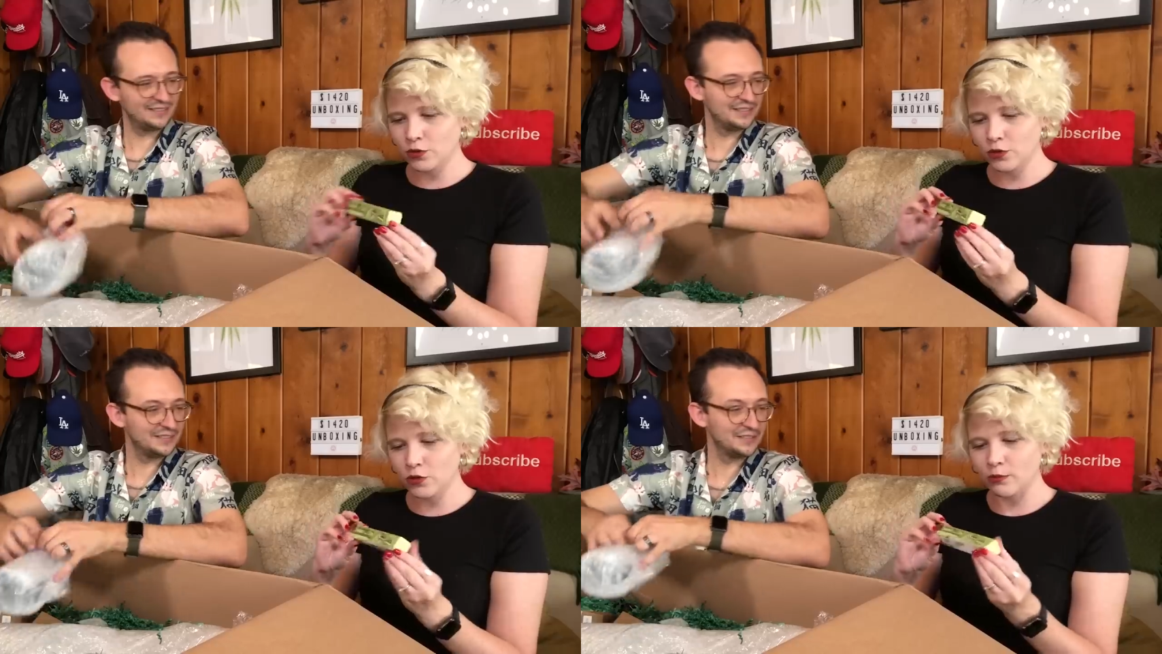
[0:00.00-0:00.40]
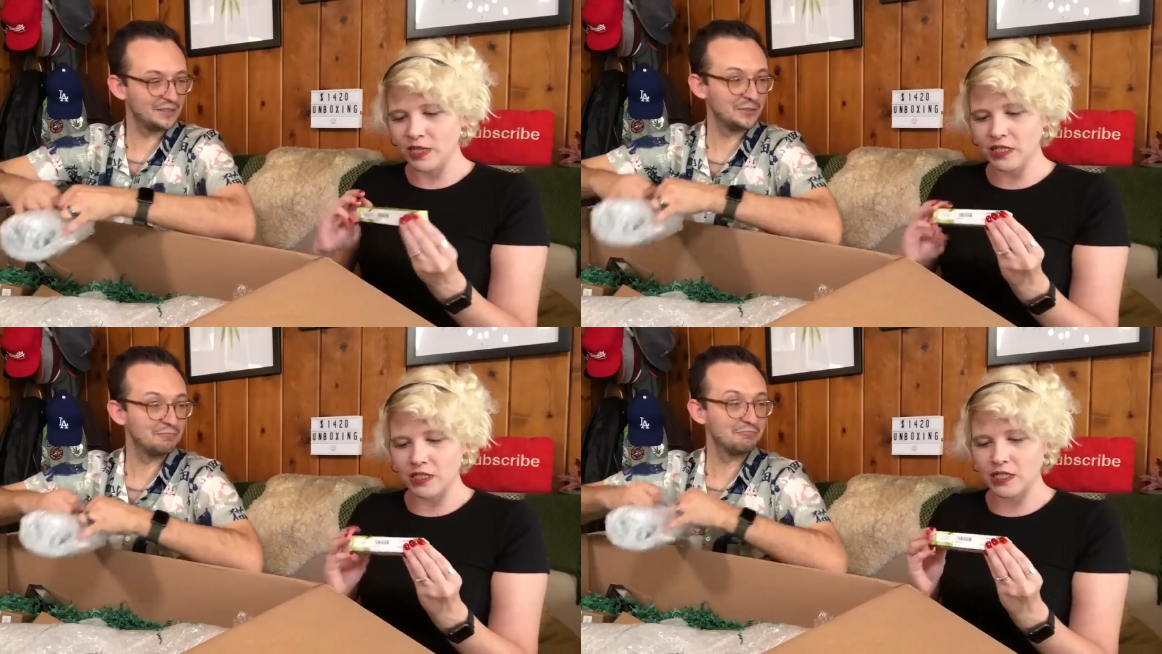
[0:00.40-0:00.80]
Speaker 1: Ooh,
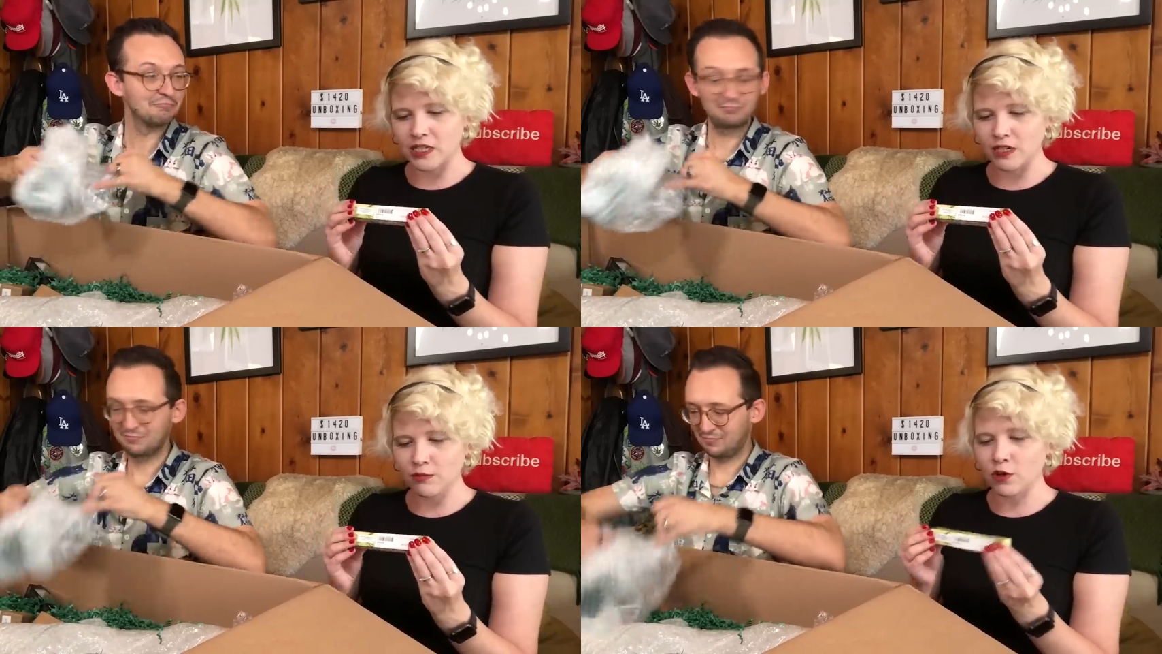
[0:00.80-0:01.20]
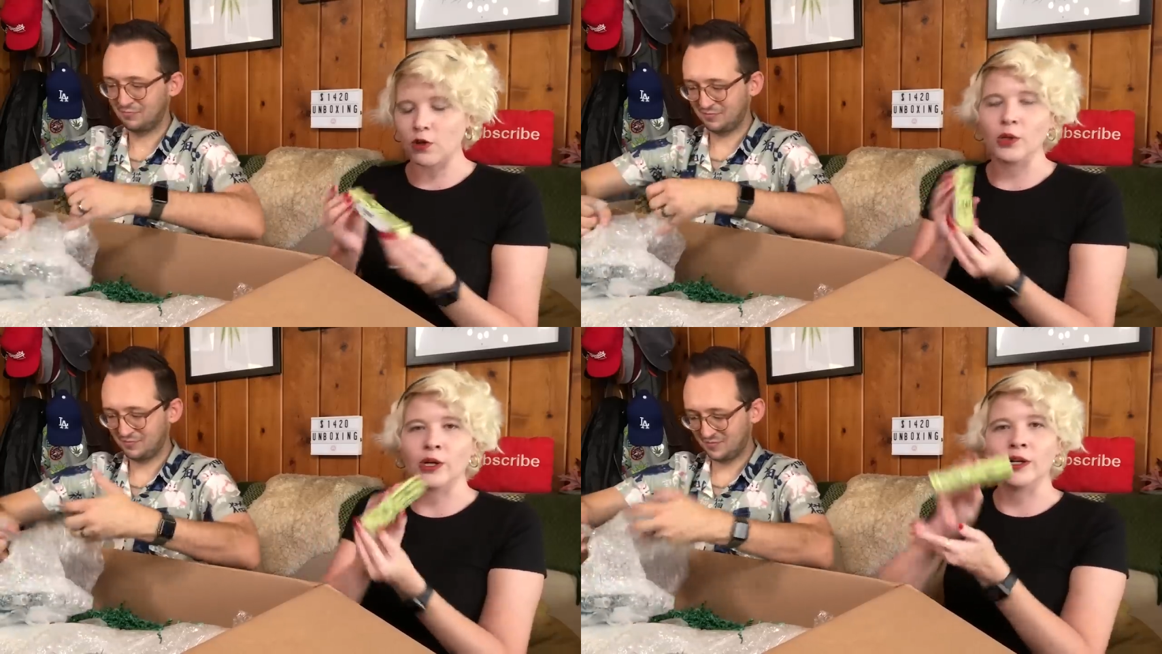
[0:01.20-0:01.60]
mini
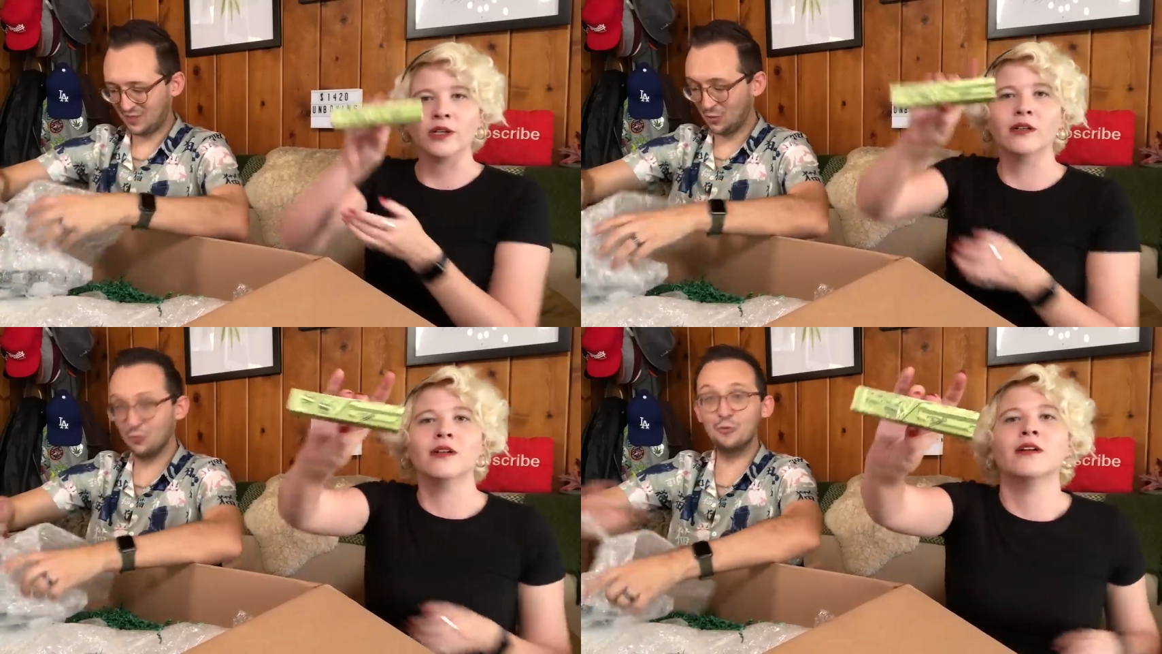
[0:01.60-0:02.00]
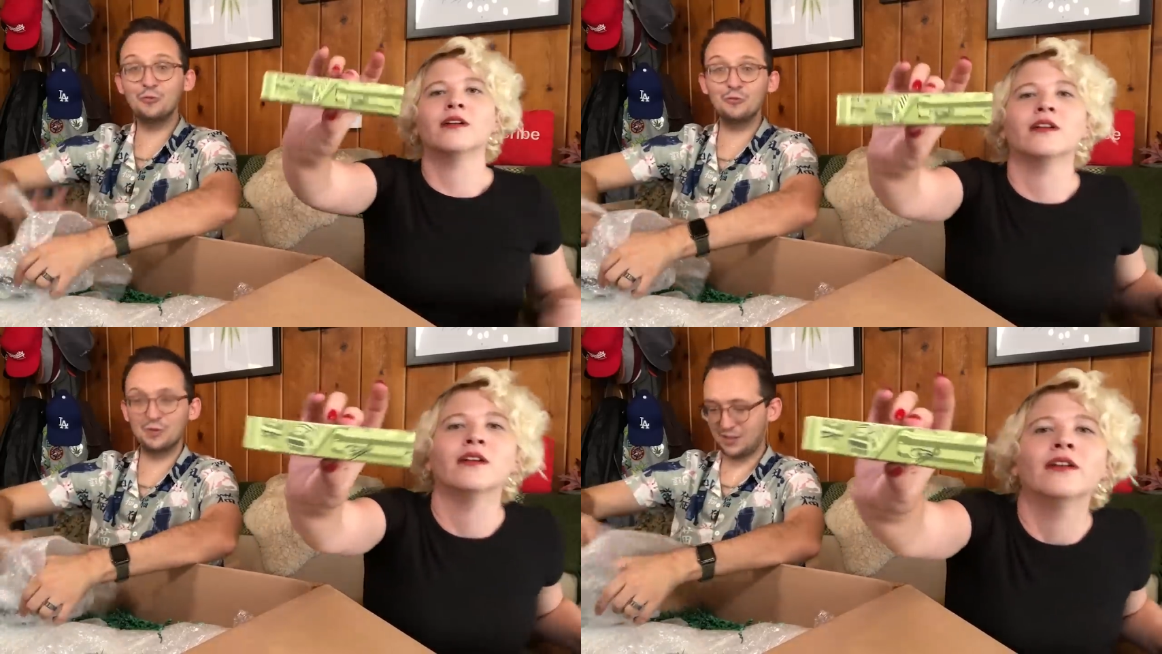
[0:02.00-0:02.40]
steamroller.
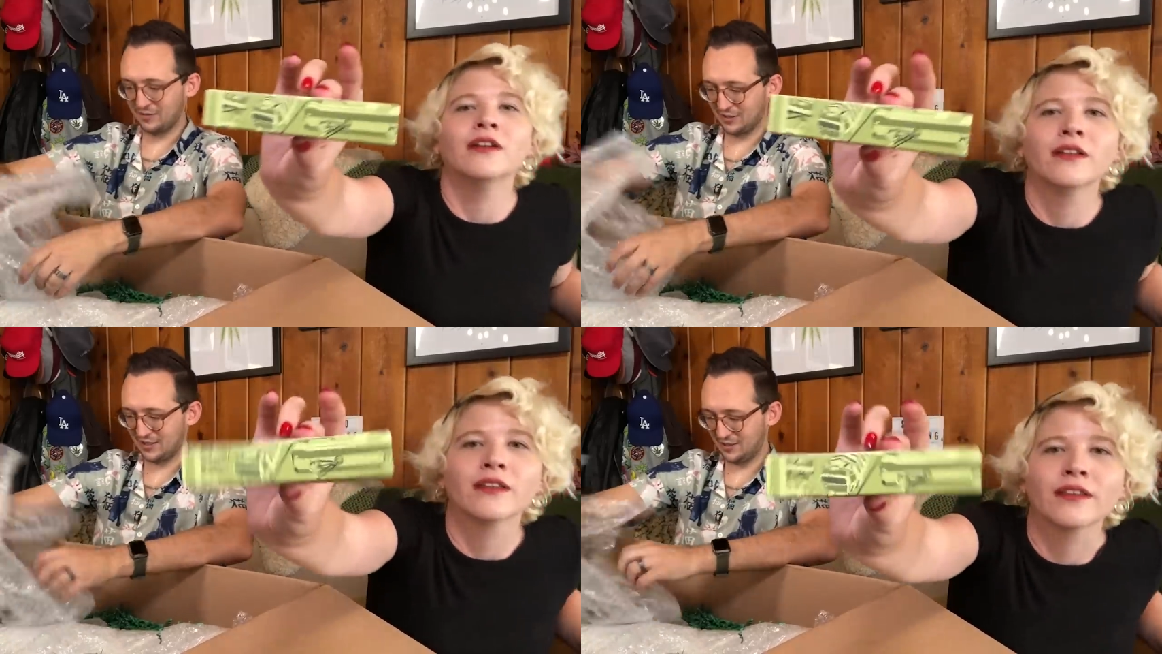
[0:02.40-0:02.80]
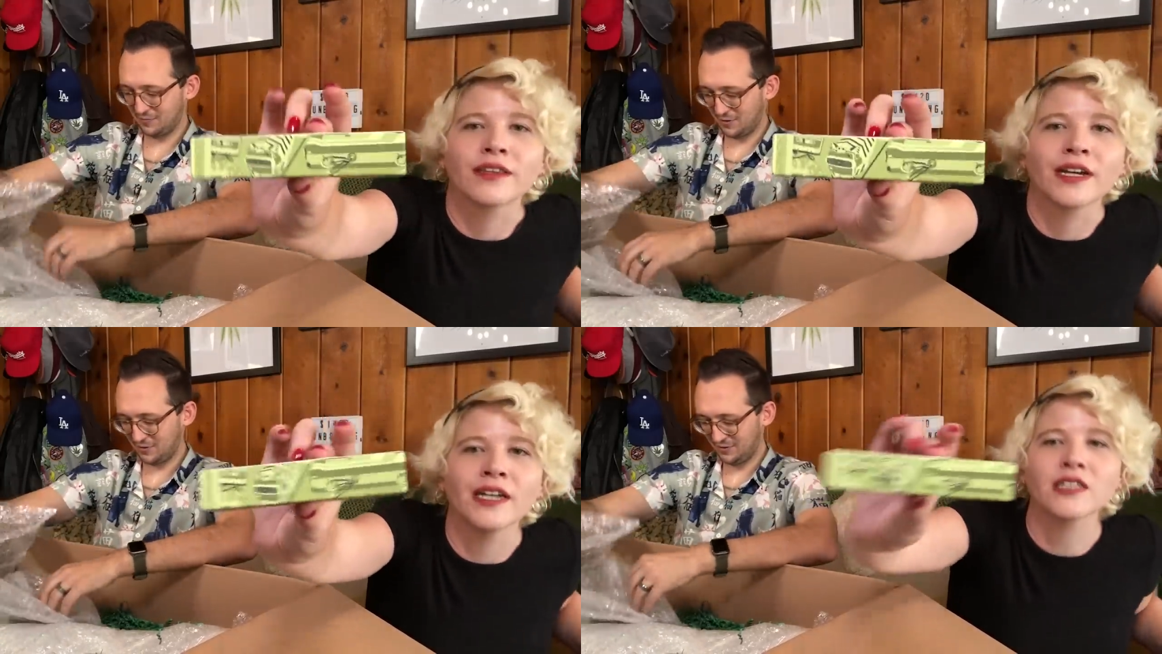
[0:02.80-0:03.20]
Speaker 2: Ooh, I love a good
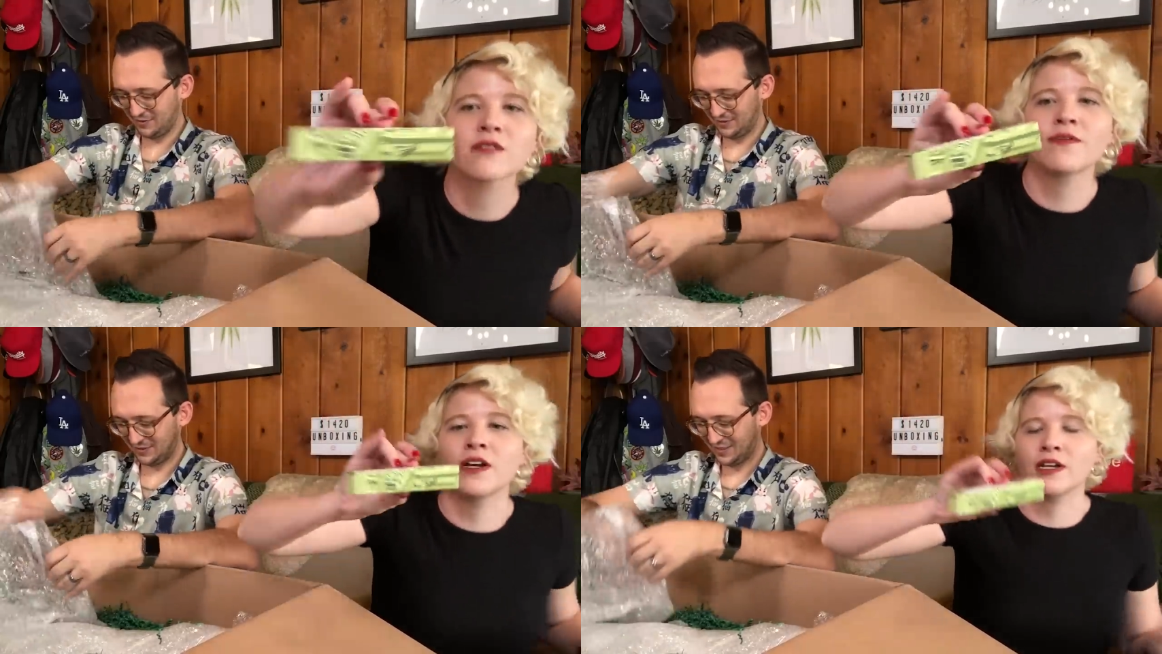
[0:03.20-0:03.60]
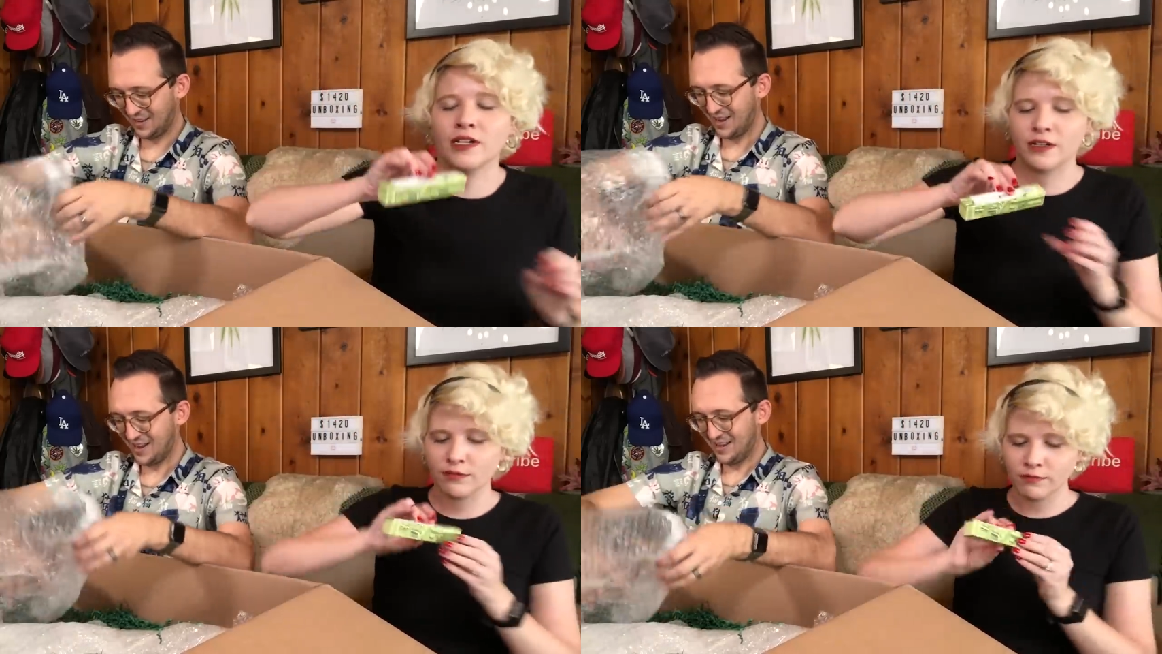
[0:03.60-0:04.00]
steamroller. That's
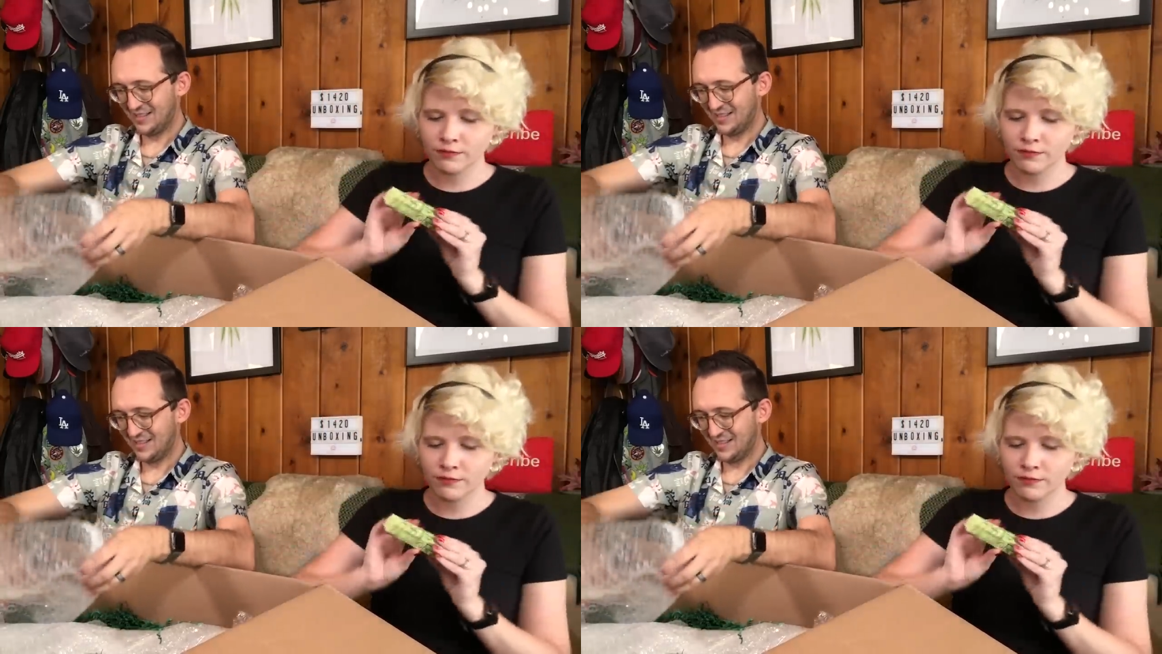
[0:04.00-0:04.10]
Speaker 1: fun.